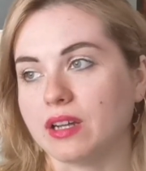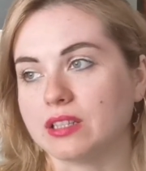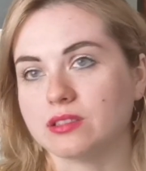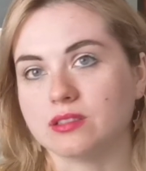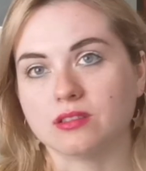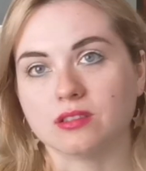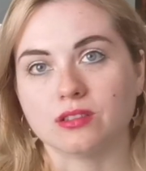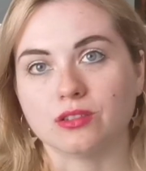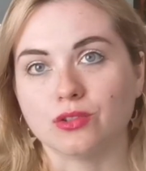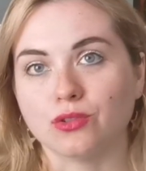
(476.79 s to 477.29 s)
but
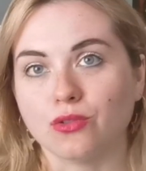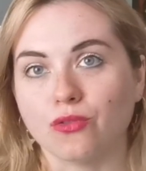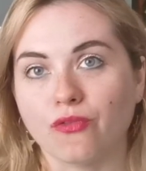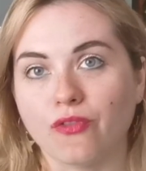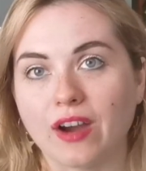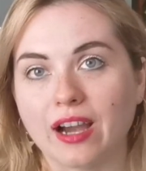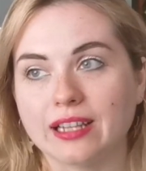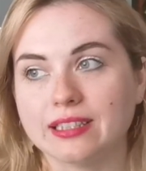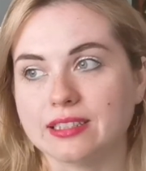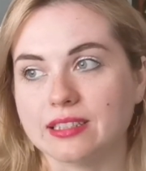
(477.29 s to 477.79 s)
you
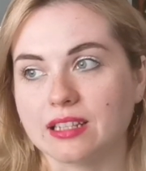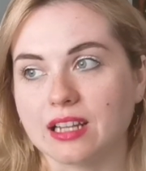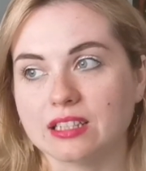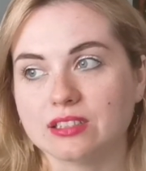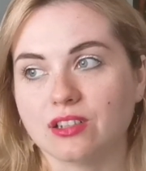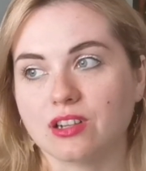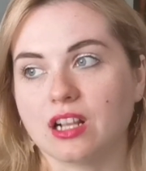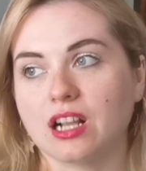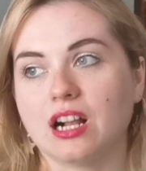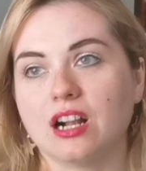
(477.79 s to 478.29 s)
find in
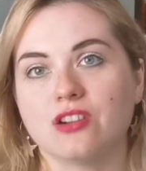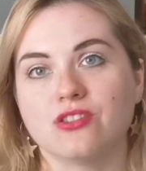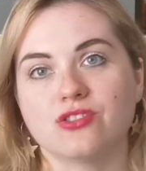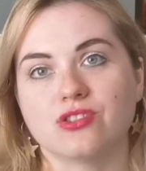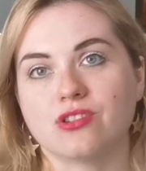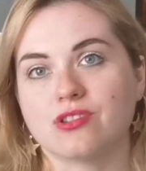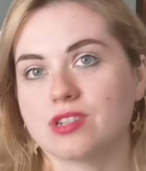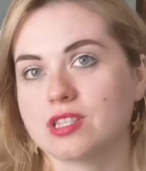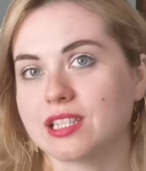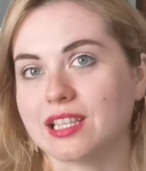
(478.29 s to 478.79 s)
other
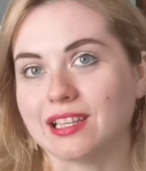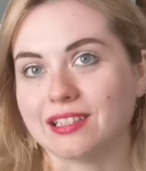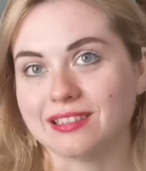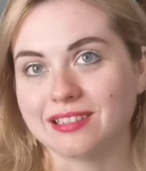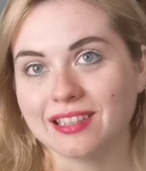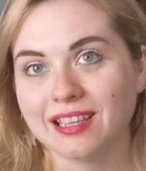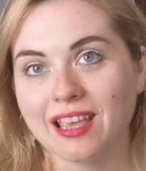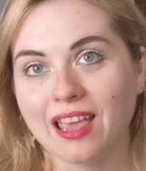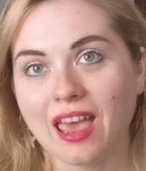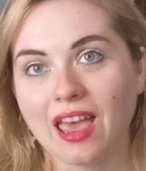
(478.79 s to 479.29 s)
cultures,
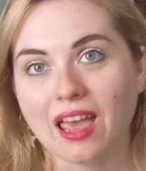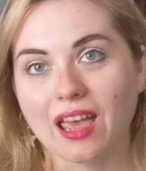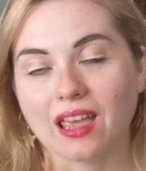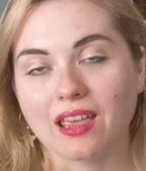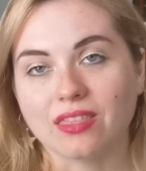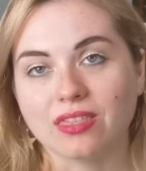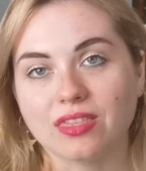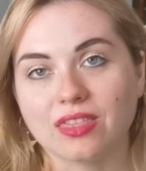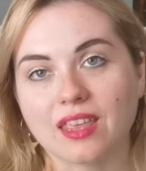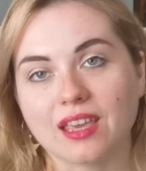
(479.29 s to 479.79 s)

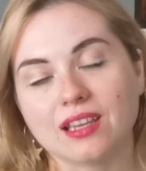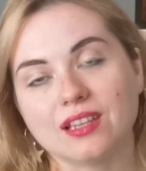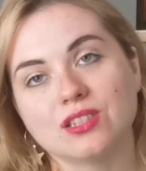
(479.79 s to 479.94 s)
and